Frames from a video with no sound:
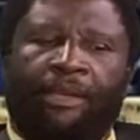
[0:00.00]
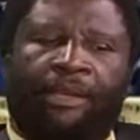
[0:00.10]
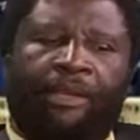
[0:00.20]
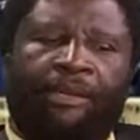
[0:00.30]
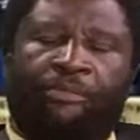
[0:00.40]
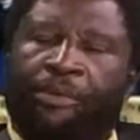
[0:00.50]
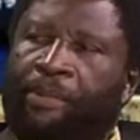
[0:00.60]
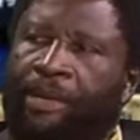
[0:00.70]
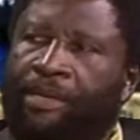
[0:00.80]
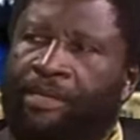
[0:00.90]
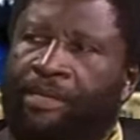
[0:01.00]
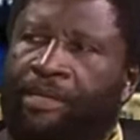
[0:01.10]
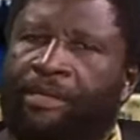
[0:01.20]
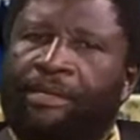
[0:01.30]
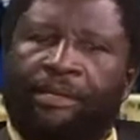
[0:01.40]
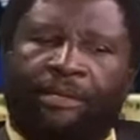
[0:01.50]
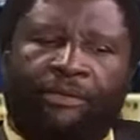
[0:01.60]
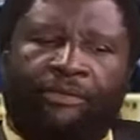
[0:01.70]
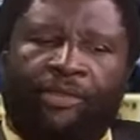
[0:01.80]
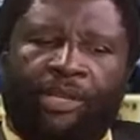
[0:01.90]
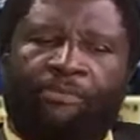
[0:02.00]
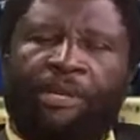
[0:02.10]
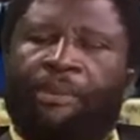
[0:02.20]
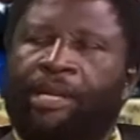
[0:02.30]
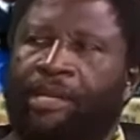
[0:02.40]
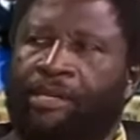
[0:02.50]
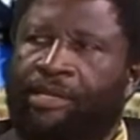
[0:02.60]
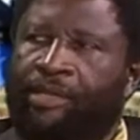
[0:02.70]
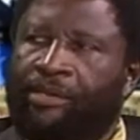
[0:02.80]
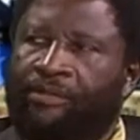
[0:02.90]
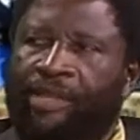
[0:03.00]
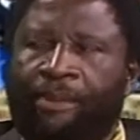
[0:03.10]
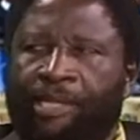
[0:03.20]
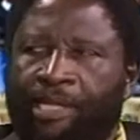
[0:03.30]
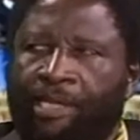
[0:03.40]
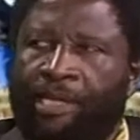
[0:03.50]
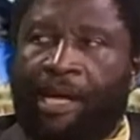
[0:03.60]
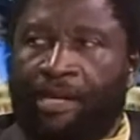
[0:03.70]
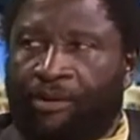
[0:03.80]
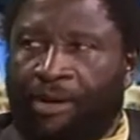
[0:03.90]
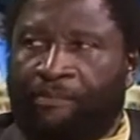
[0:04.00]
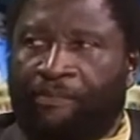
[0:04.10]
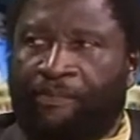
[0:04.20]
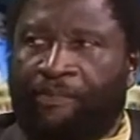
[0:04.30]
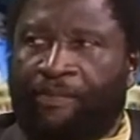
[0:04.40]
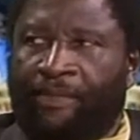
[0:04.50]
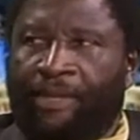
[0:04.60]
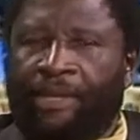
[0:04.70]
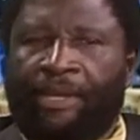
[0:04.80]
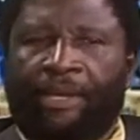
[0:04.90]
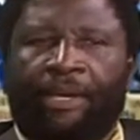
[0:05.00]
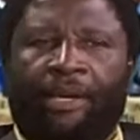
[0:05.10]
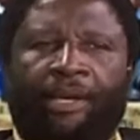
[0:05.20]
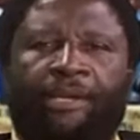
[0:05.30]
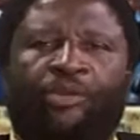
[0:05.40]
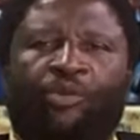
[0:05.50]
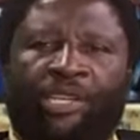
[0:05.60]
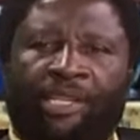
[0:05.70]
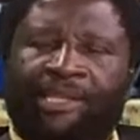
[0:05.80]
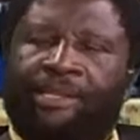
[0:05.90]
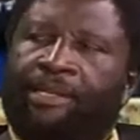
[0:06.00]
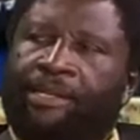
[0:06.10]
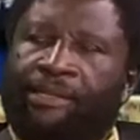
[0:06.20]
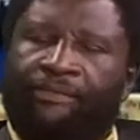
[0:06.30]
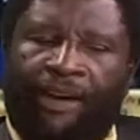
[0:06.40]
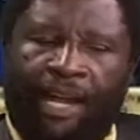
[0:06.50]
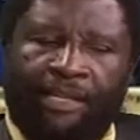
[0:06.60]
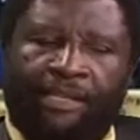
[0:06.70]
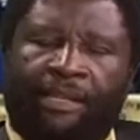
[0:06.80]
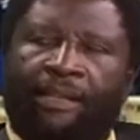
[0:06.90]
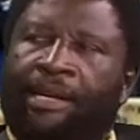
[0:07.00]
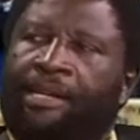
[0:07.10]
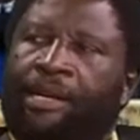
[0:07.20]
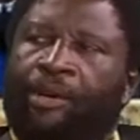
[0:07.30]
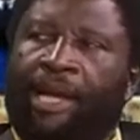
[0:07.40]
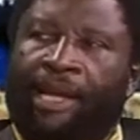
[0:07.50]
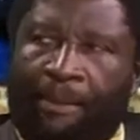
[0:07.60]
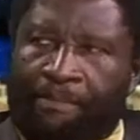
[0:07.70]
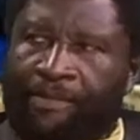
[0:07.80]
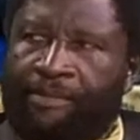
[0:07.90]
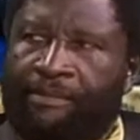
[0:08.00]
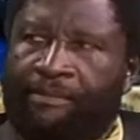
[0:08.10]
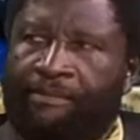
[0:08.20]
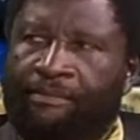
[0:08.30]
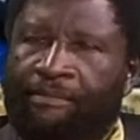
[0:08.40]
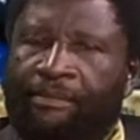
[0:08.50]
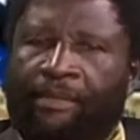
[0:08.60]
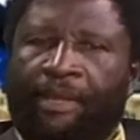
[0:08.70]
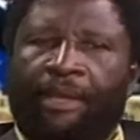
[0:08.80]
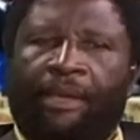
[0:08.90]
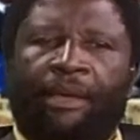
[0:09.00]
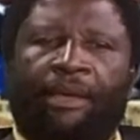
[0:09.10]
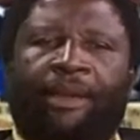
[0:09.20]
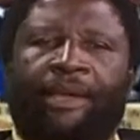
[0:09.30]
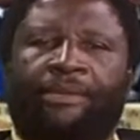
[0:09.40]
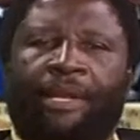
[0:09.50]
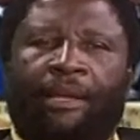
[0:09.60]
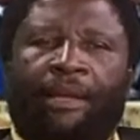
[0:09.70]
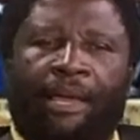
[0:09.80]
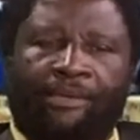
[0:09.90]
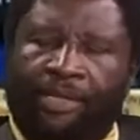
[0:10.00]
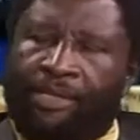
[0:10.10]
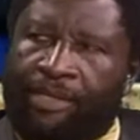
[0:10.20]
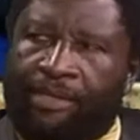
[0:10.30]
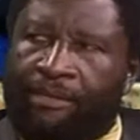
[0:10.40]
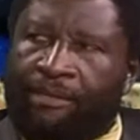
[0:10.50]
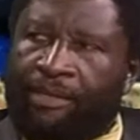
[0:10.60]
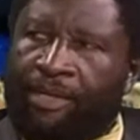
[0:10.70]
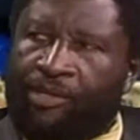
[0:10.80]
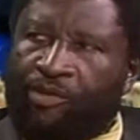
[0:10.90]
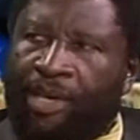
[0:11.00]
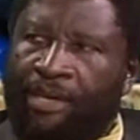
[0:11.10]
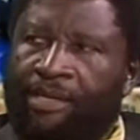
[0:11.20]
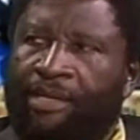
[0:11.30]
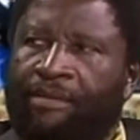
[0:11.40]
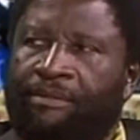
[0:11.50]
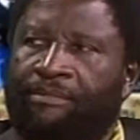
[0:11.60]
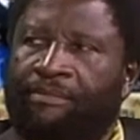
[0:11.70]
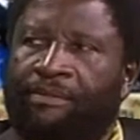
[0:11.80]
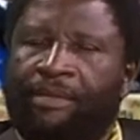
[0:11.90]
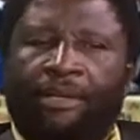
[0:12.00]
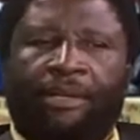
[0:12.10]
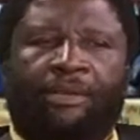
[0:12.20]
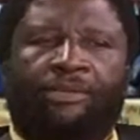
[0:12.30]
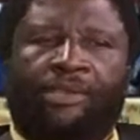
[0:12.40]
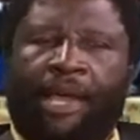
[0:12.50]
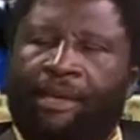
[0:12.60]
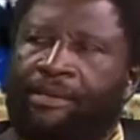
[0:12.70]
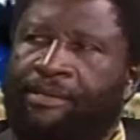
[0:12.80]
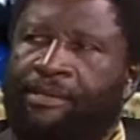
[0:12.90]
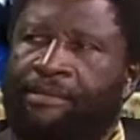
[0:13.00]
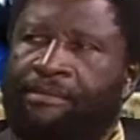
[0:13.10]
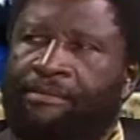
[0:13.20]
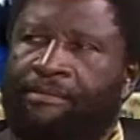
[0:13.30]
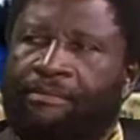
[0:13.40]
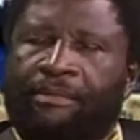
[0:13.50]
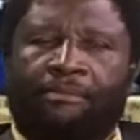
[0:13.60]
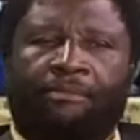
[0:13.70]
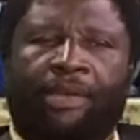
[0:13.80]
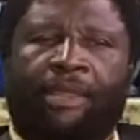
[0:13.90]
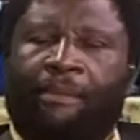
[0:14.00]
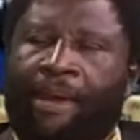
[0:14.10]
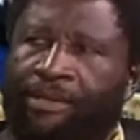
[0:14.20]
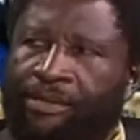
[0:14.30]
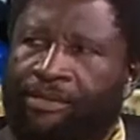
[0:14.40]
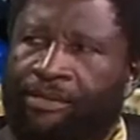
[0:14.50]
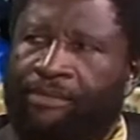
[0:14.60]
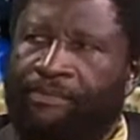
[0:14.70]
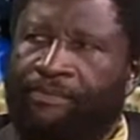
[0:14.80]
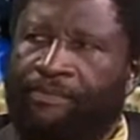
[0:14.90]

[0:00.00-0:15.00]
in preparation for the implementation of the updated curriculum. And we did indeed find that there were gaps. Areas like ICT in education, science, mathematics,